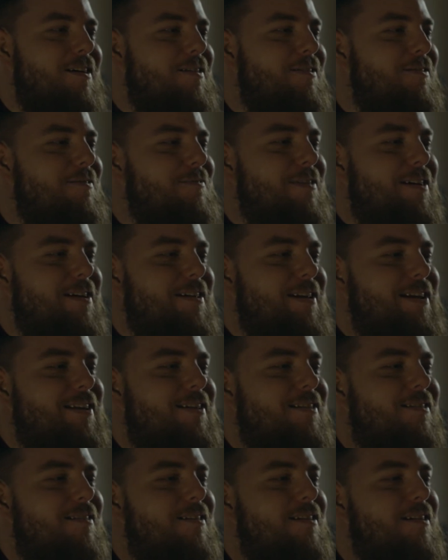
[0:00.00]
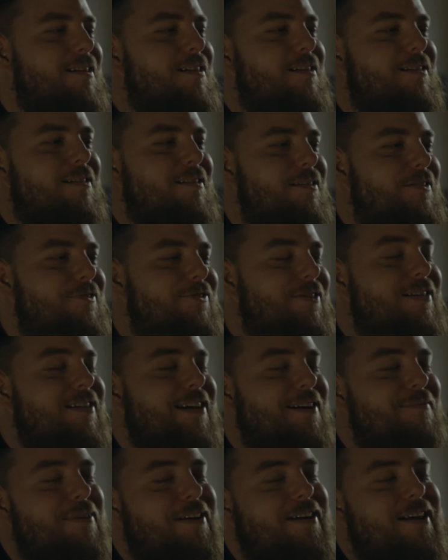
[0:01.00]
Oh man, you
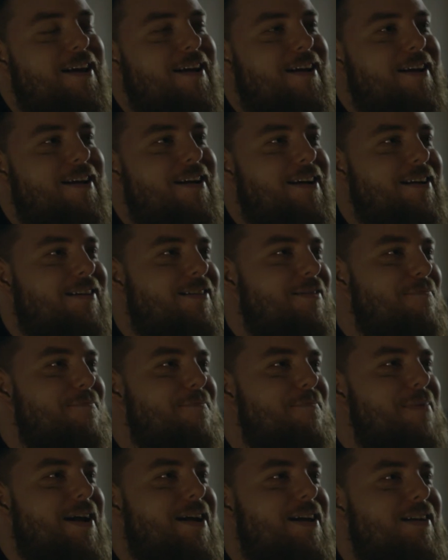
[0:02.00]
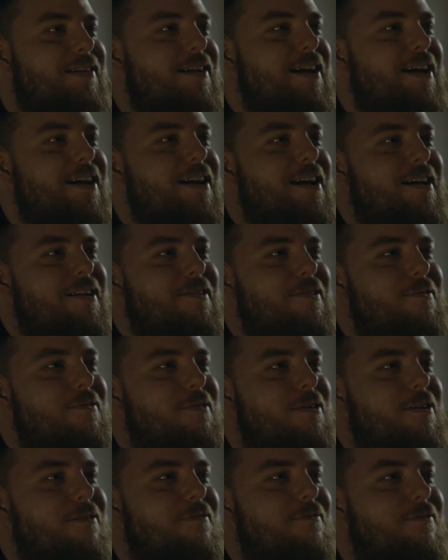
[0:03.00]
should see him today. He's the biggest geek I
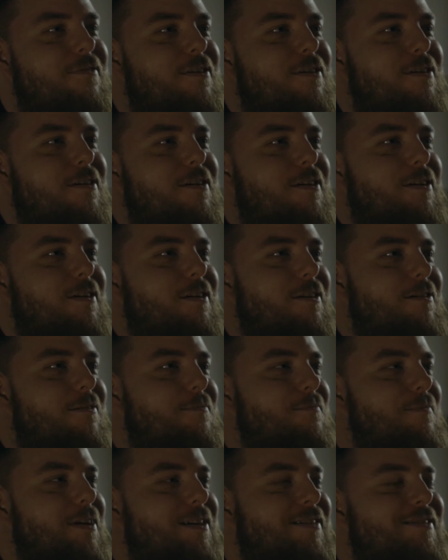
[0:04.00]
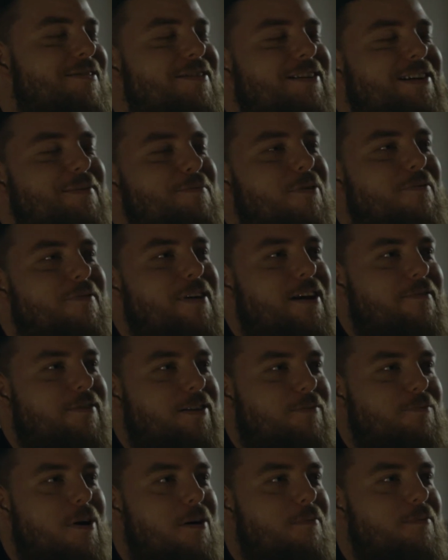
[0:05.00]
know of. As soon as he moved out
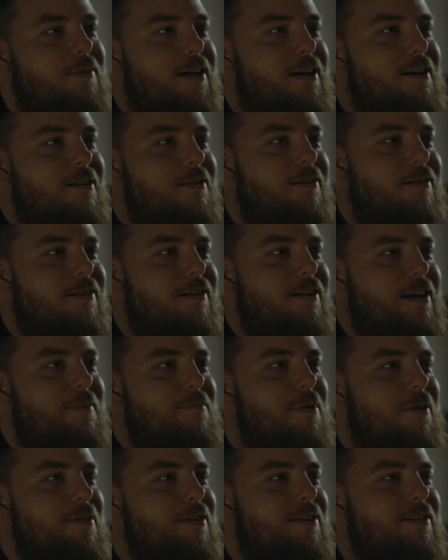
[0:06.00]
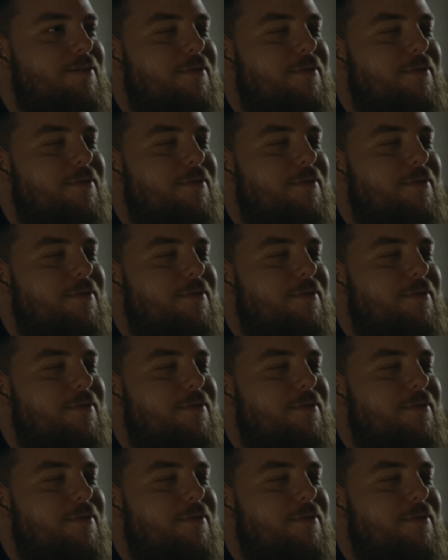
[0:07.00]
of his mom's house, he bought